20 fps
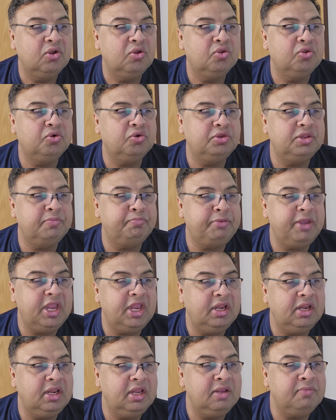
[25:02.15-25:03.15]
So the
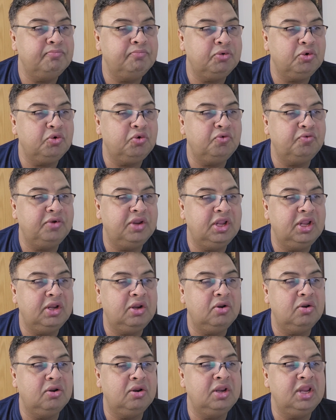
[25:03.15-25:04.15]
pain improved
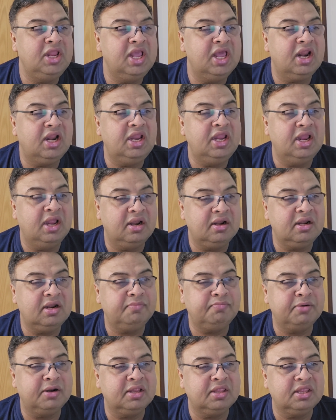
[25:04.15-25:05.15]
in nearly
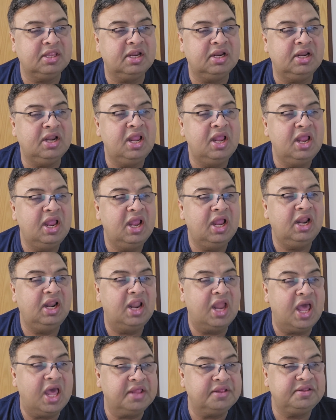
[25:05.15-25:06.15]
100%. And
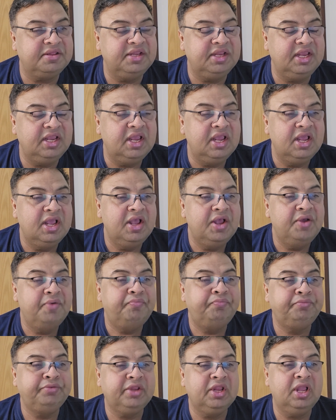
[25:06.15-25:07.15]
lastly,
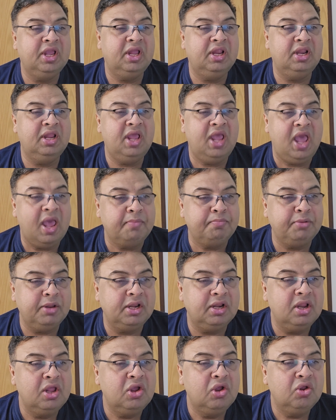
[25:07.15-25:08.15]

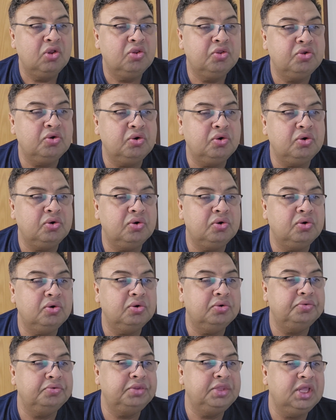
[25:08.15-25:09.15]
happened. So
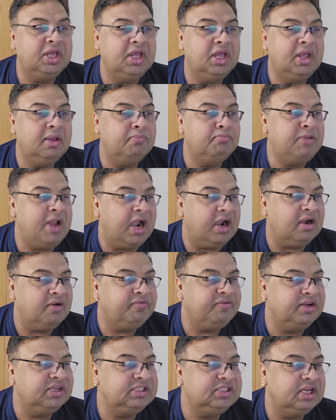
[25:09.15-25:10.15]
the bladder
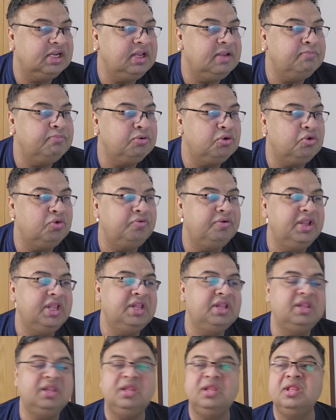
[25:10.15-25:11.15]
function improved
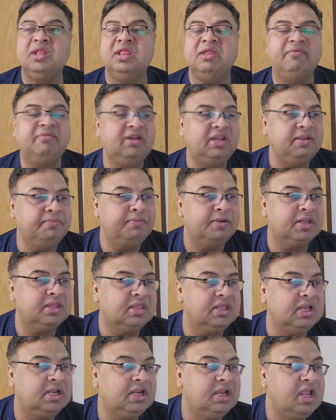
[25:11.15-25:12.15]
in
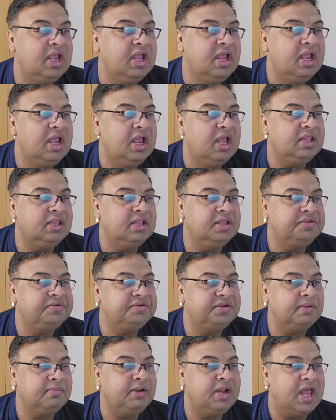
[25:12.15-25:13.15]
70% and they
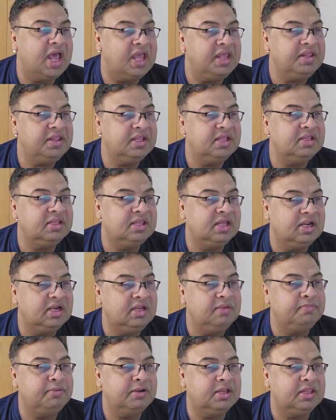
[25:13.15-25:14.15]
stabilized in
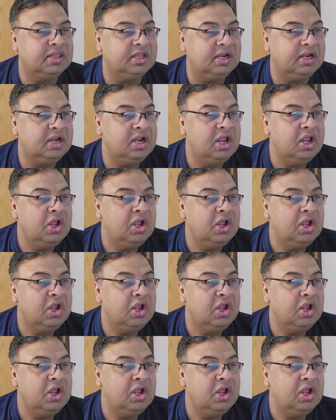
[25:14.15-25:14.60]
30%